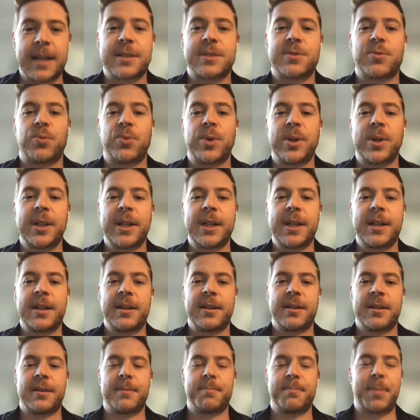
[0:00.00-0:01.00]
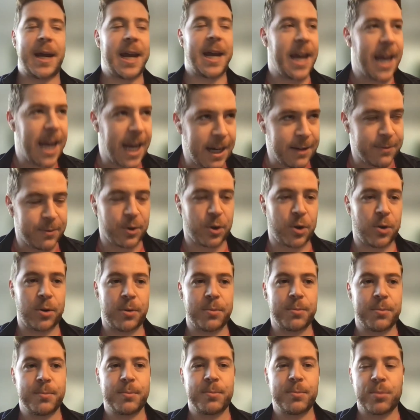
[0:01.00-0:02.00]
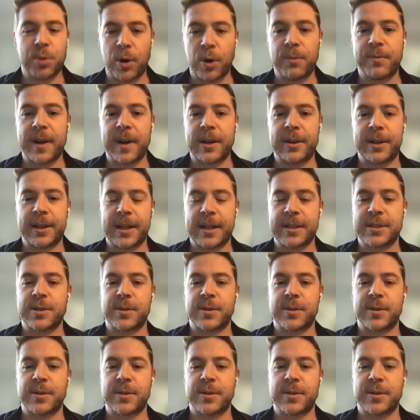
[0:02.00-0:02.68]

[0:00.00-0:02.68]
It's really behavior profiling.